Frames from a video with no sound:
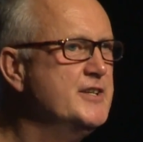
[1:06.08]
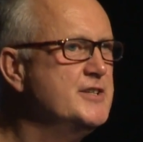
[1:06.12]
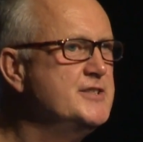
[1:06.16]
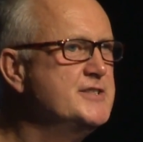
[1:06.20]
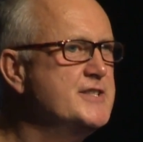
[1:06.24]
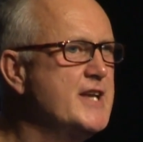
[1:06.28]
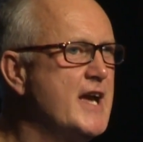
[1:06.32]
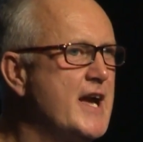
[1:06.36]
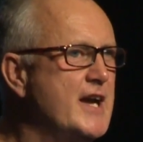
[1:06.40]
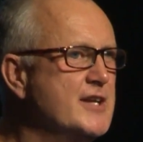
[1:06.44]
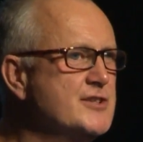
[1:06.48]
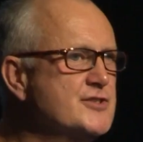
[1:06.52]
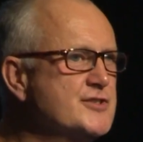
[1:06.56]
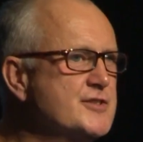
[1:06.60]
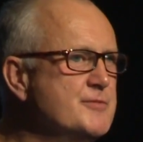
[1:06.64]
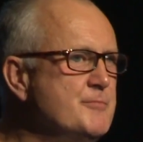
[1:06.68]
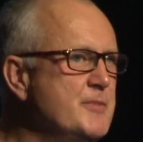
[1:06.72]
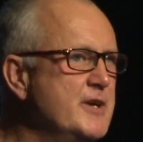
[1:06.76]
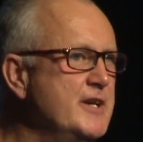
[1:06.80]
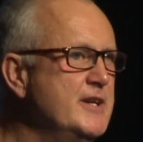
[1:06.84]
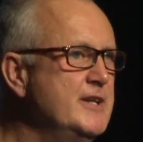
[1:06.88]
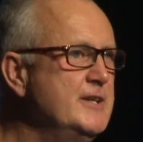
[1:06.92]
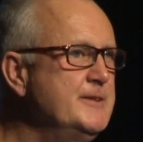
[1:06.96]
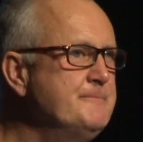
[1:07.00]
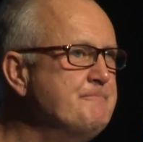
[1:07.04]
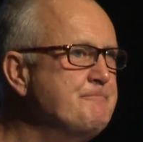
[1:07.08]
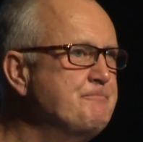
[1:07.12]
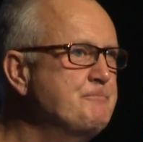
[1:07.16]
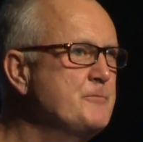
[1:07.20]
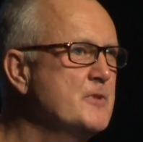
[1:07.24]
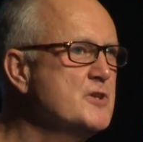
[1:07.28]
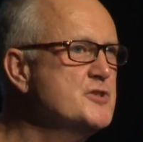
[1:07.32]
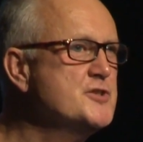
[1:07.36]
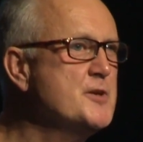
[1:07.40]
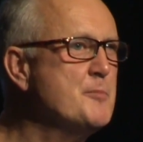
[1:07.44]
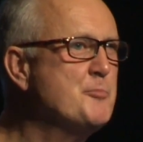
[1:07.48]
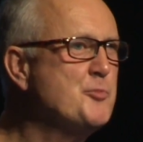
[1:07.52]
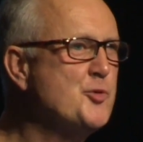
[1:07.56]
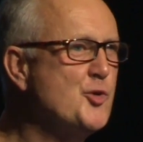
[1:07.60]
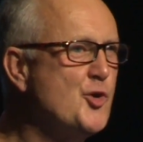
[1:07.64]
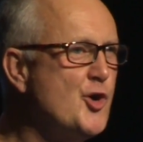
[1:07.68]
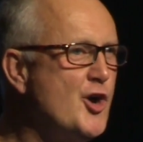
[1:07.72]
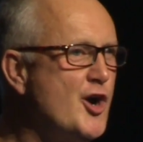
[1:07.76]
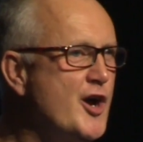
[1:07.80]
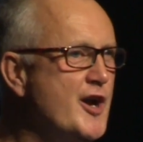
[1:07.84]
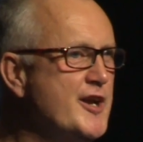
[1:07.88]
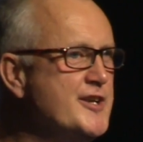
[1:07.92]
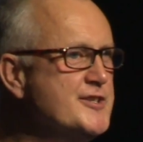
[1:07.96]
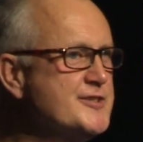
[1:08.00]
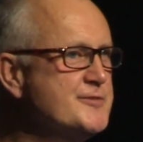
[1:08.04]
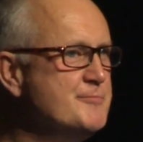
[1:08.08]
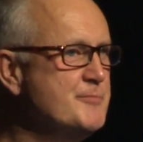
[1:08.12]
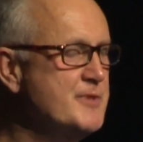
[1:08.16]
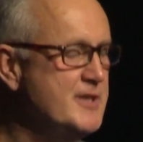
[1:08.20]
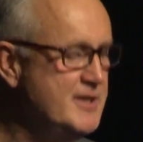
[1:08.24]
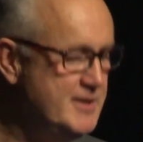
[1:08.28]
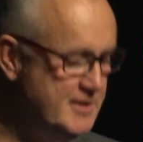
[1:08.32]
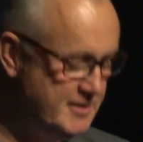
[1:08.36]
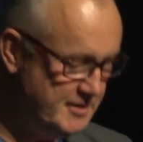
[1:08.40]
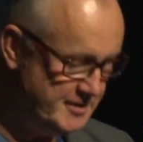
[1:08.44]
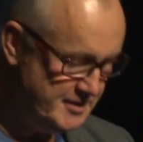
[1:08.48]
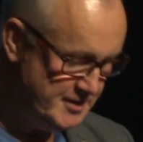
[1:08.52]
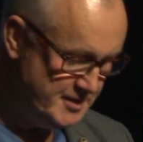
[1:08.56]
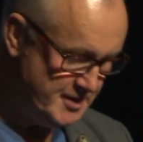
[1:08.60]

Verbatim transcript: to touch me, surprise me,